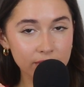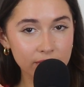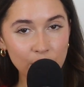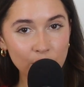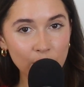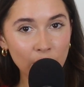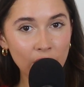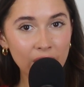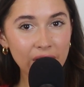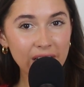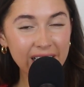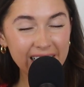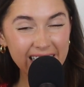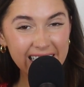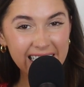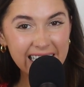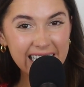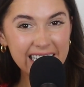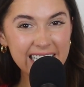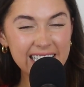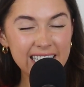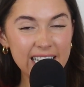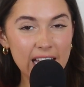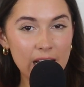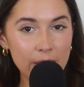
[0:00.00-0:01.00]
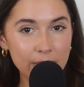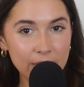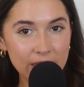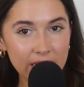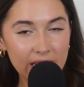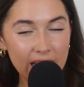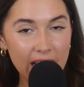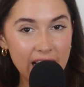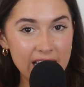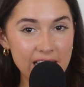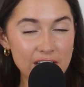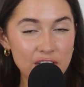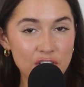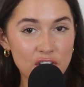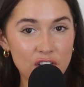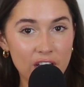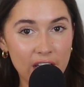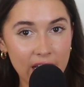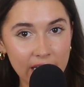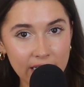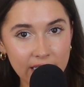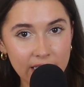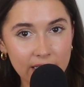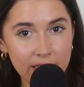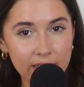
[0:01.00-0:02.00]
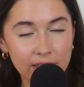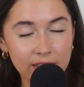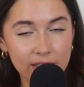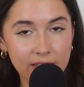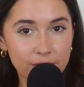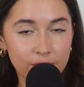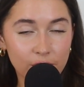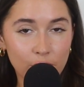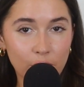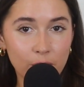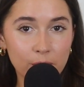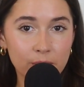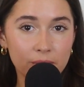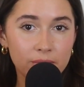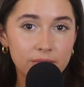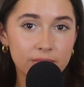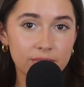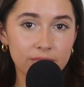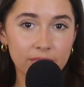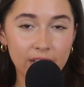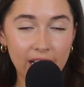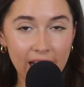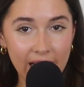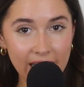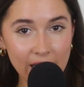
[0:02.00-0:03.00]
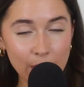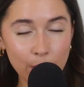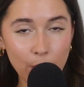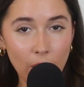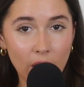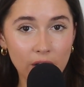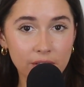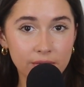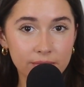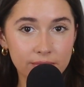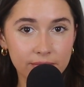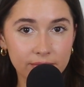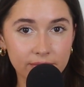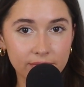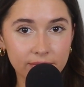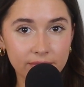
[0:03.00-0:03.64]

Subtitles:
you're not going to accept any shit from anyone.